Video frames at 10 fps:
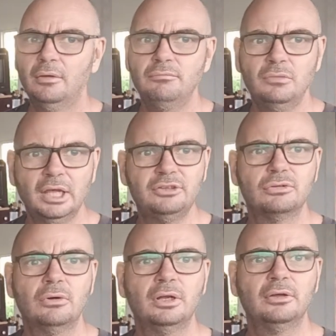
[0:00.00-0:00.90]
Later
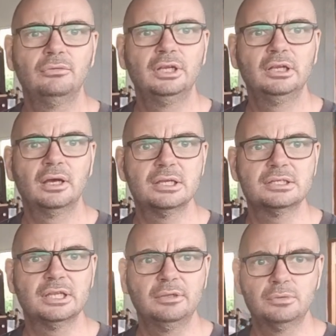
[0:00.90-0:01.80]
on I realized
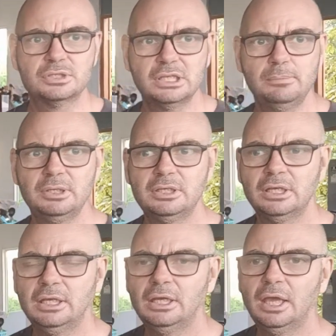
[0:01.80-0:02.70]
that it was
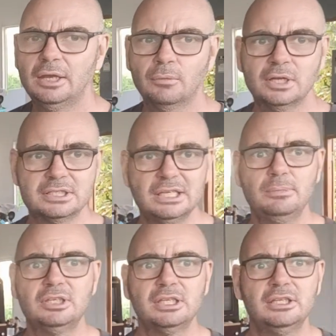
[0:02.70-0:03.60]
CBD, and while
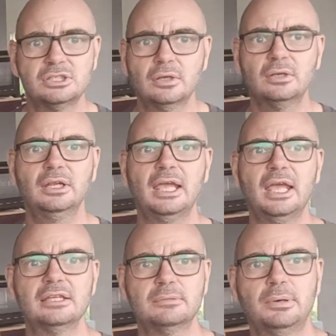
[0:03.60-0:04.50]
CBD certainly
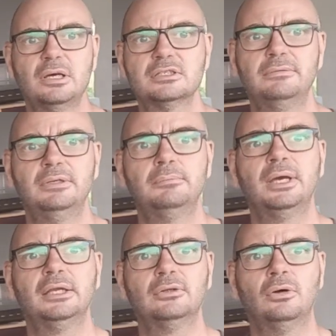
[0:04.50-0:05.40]
has a positive
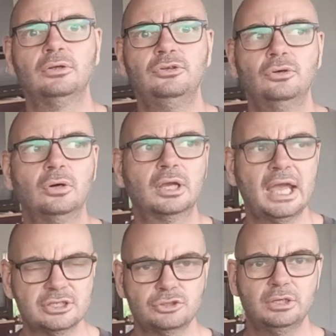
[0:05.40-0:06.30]
impact on your
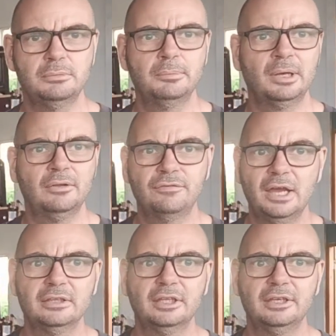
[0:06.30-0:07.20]
cancer treatment by the
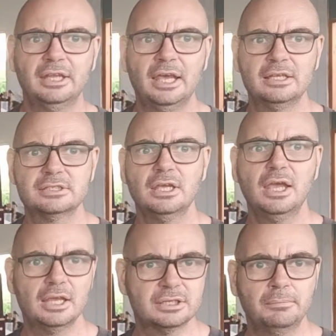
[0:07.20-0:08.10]
fact that it has,
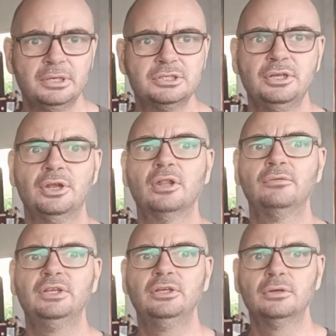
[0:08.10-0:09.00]
as I've mentioned in other
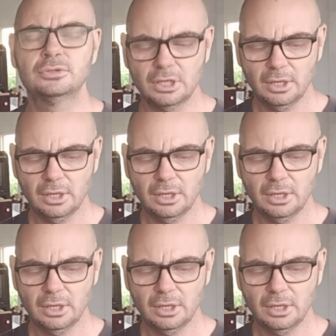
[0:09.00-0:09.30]
videos,